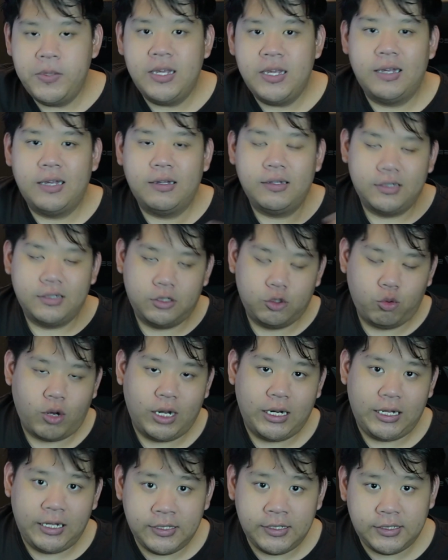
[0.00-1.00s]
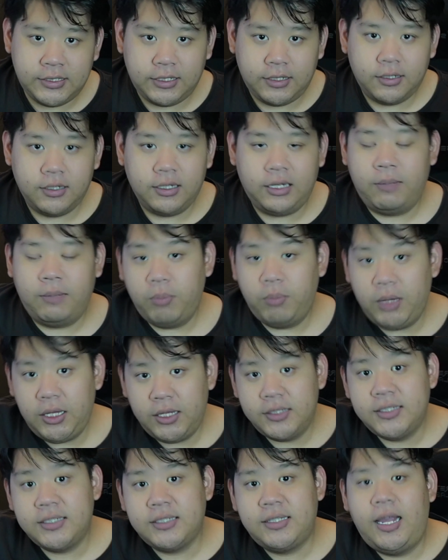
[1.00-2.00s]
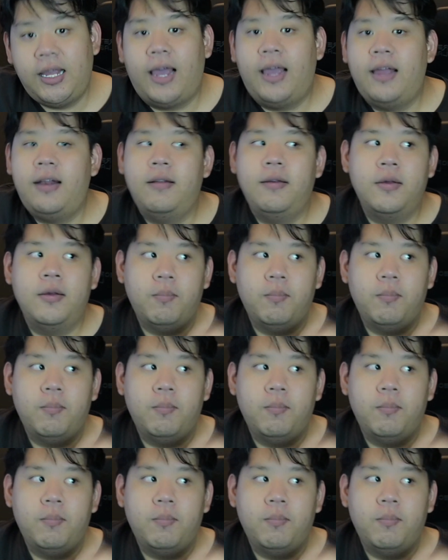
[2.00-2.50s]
It's quite easy. It means that